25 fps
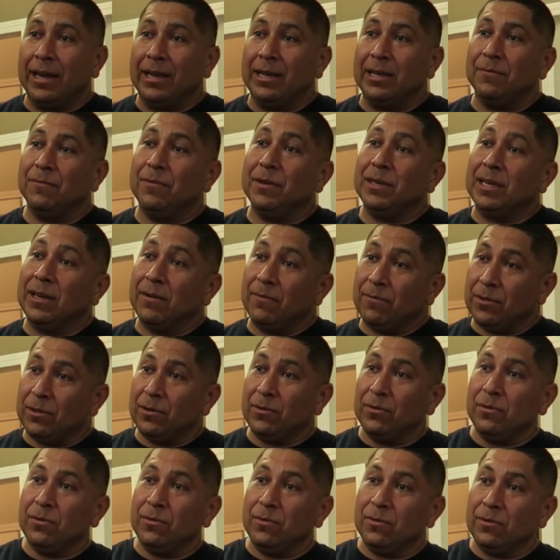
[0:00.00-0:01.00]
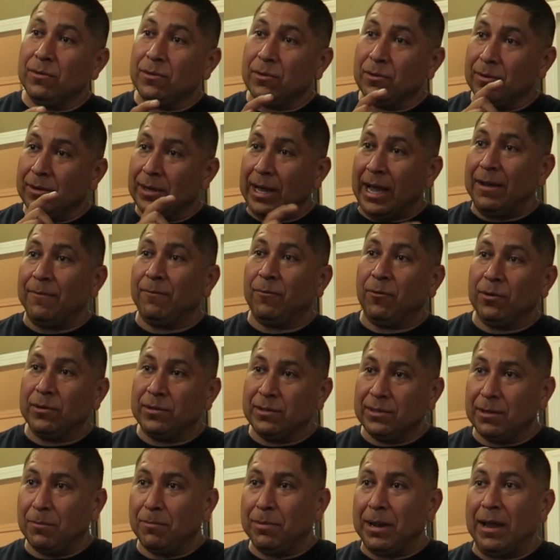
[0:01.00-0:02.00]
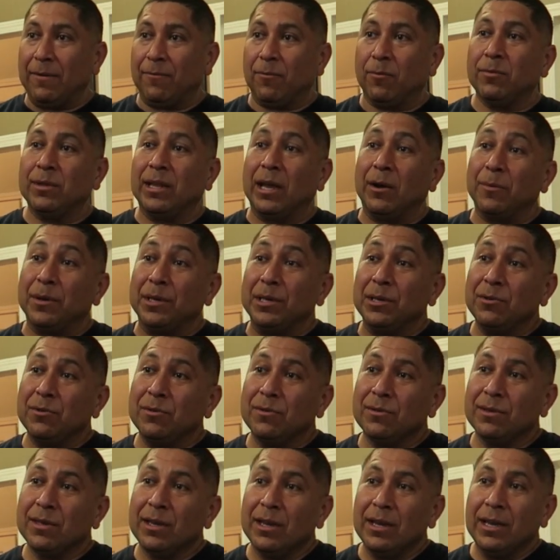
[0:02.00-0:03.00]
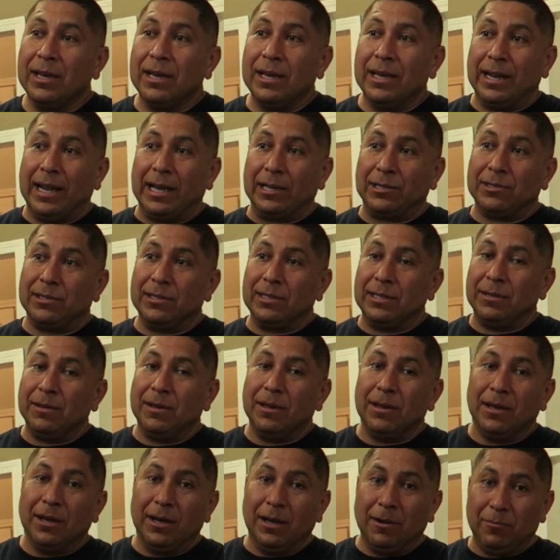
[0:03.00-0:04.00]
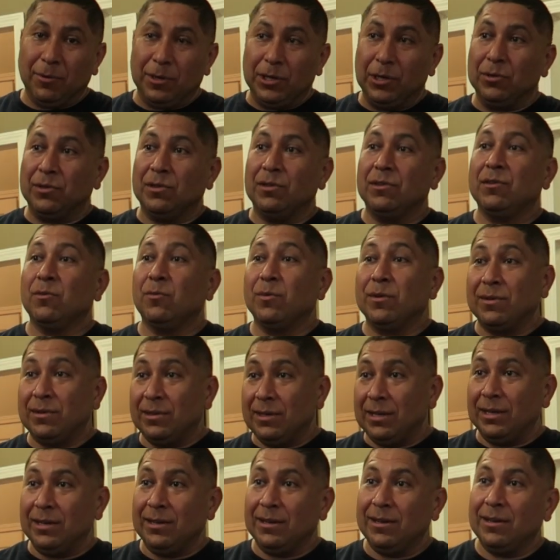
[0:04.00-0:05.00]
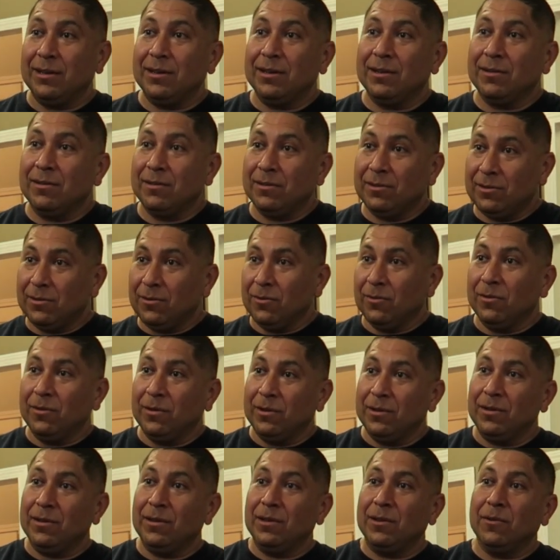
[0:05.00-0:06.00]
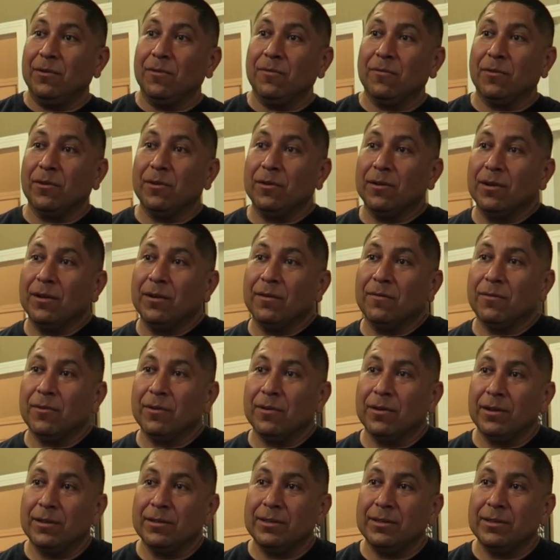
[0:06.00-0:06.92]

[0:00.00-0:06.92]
And if you give through Kindful, it's the platform that we use. It actually produces a receipt. So for